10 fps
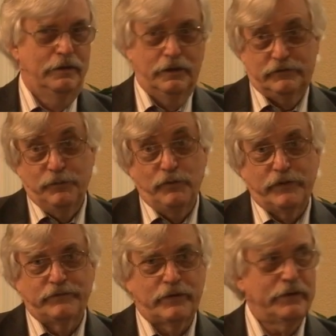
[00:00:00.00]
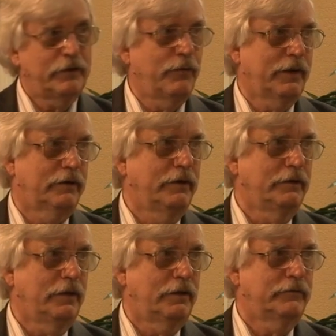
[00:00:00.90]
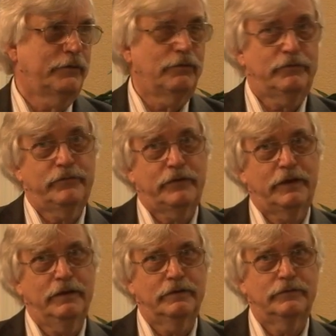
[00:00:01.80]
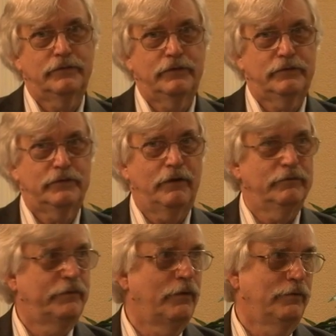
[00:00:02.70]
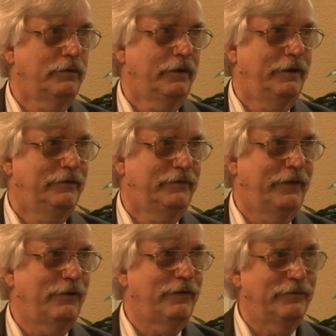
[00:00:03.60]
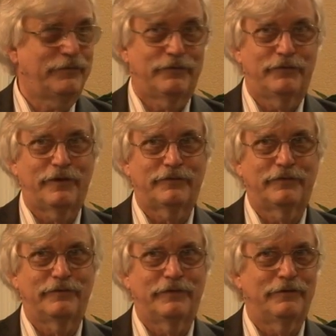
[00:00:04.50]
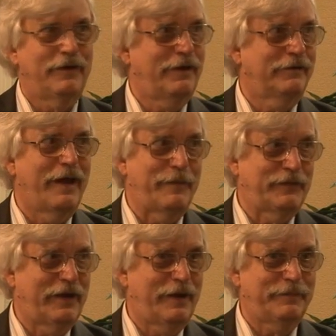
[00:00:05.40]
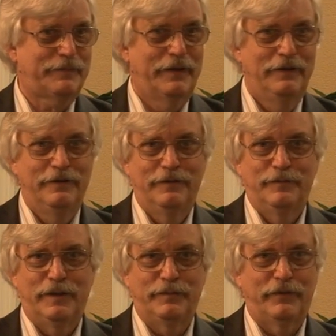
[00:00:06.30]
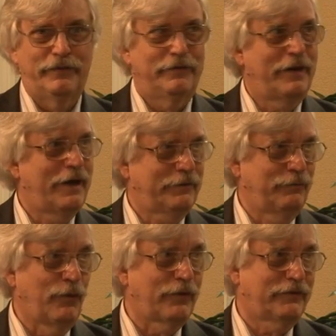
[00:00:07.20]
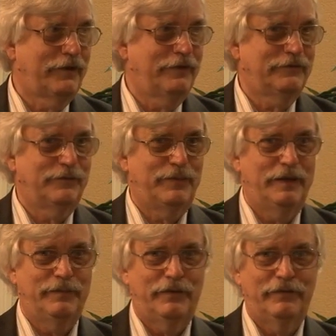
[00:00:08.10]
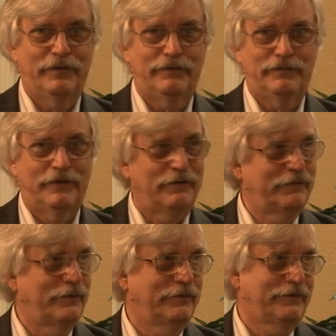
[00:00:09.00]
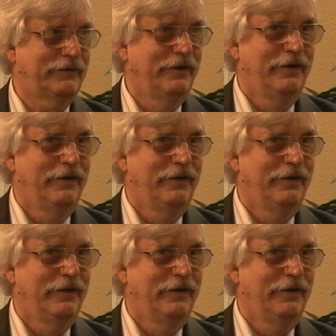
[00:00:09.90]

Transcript: It's moving very quickly, and of course for kids, the cell phone is their infrastructure. They're not laptop people, they're not workstation people, they're cell phone.